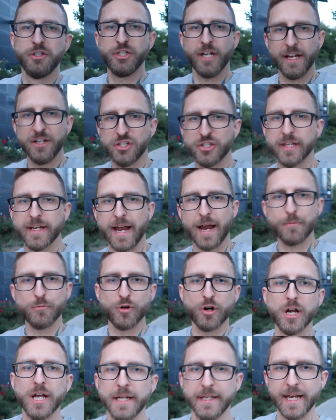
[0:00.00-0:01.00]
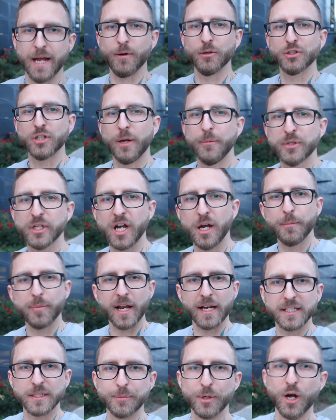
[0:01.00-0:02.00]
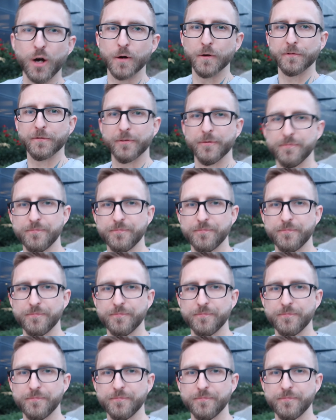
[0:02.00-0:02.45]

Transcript: Changed the camera, now it's time to go and play some golf.